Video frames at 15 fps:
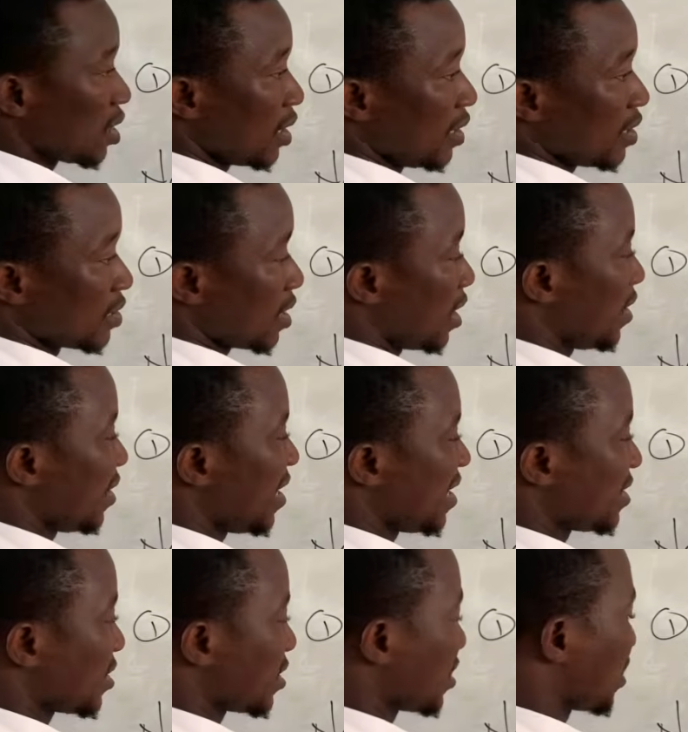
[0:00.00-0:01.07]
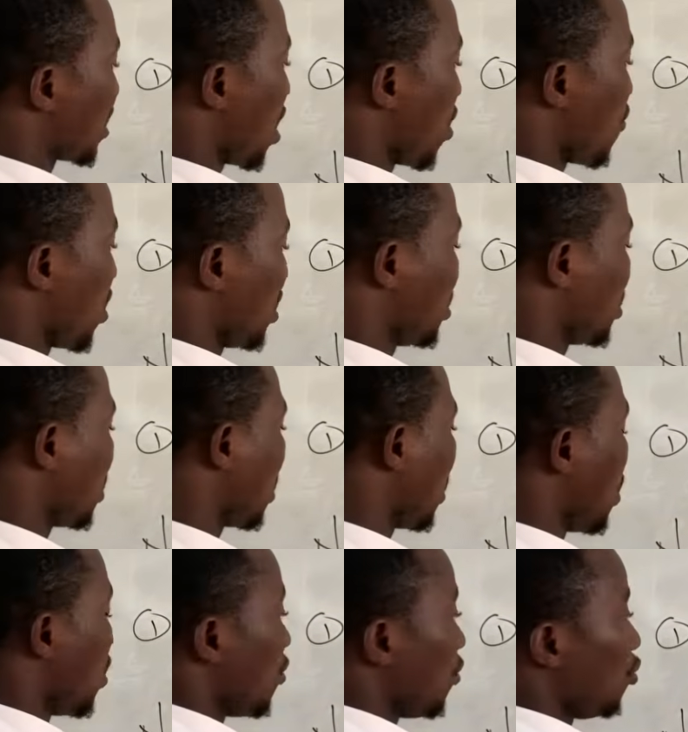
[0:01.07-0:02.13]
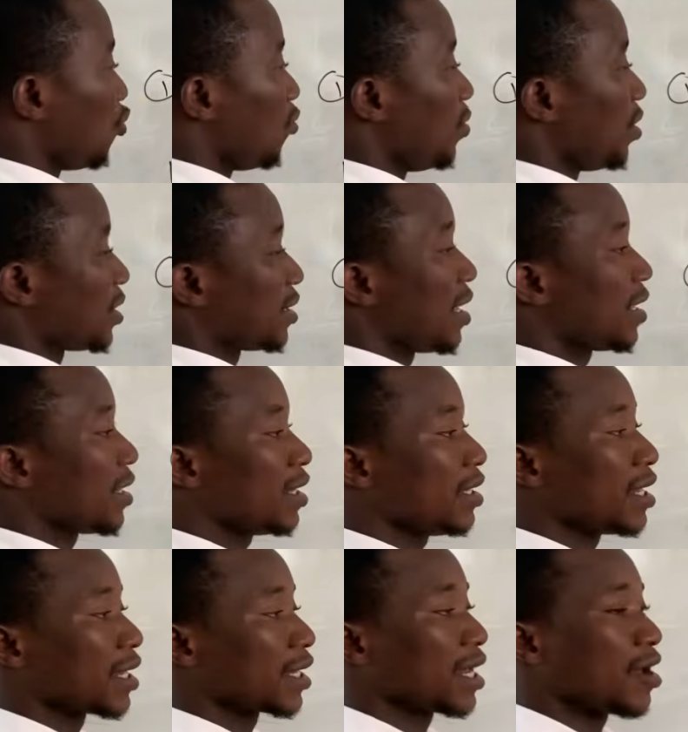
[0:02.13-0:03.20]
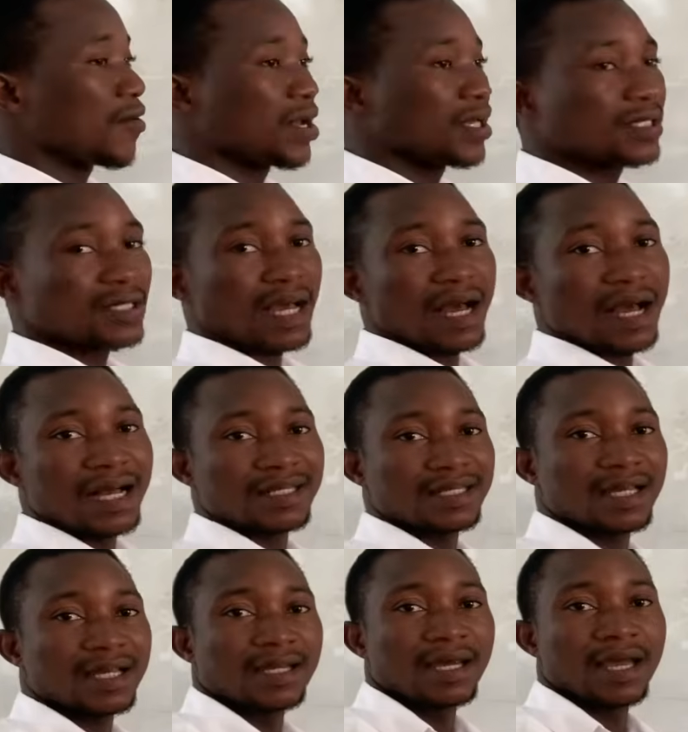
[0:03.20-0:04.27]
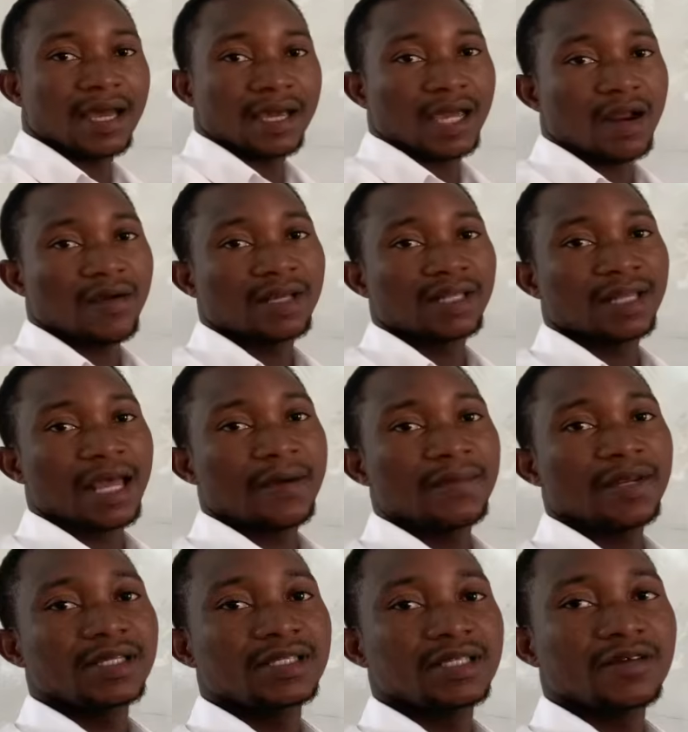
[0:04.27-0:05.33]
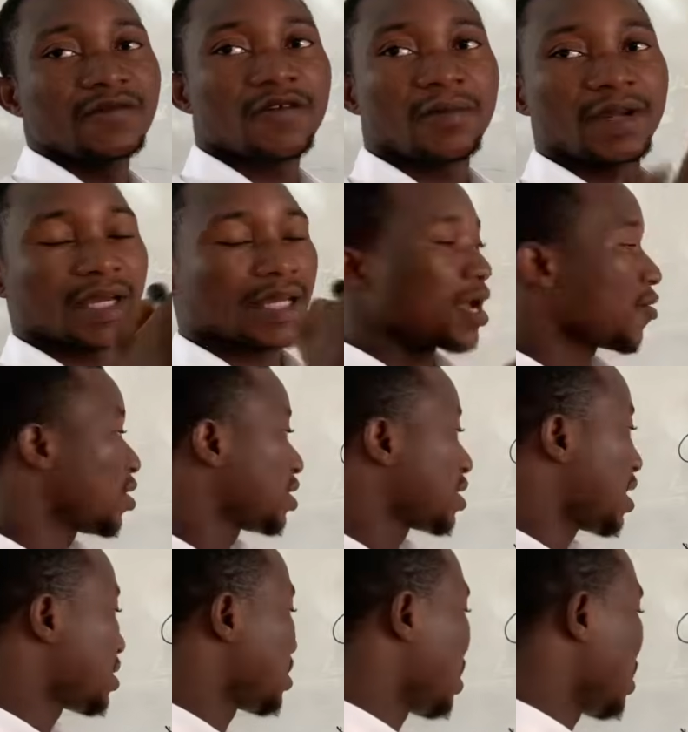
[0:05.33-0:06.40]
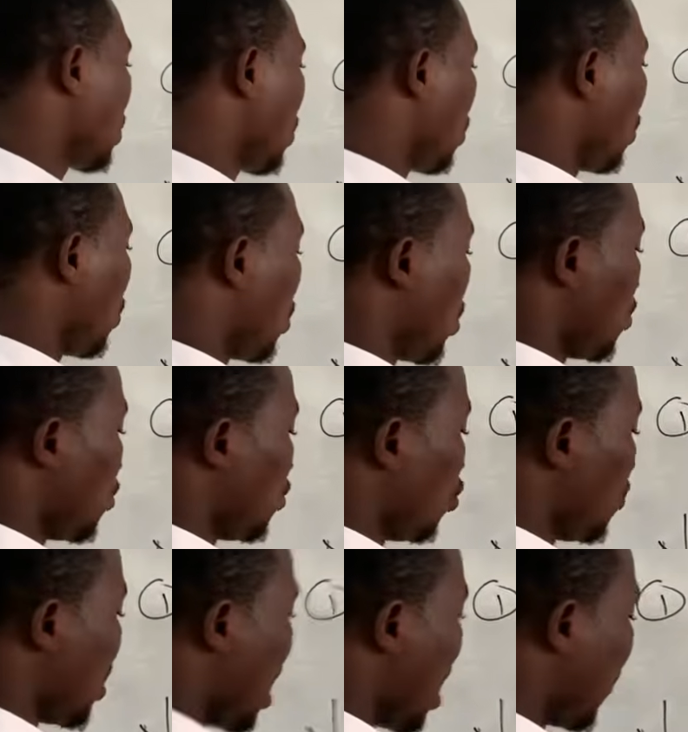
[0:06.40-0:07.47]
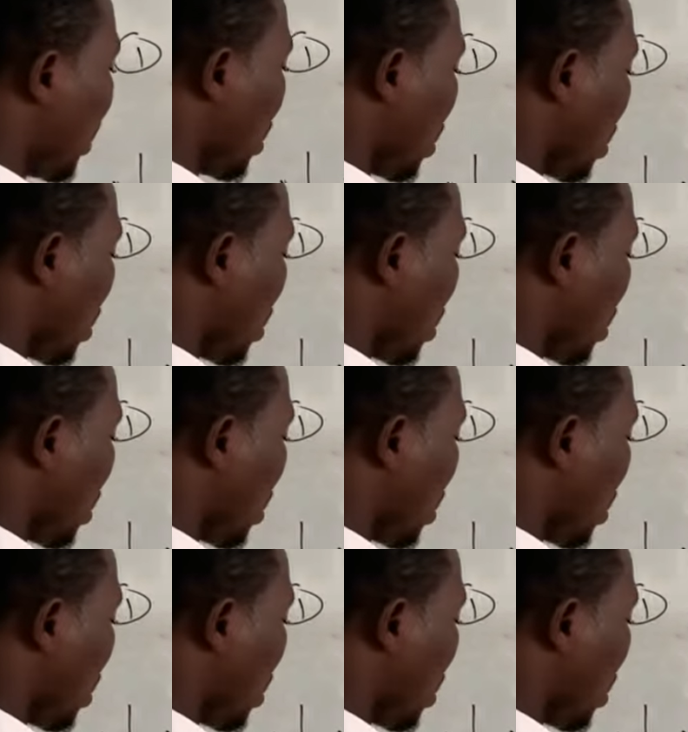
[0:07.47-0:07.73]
it is a net current, you will be taking the current liability from the current asset. So you will be having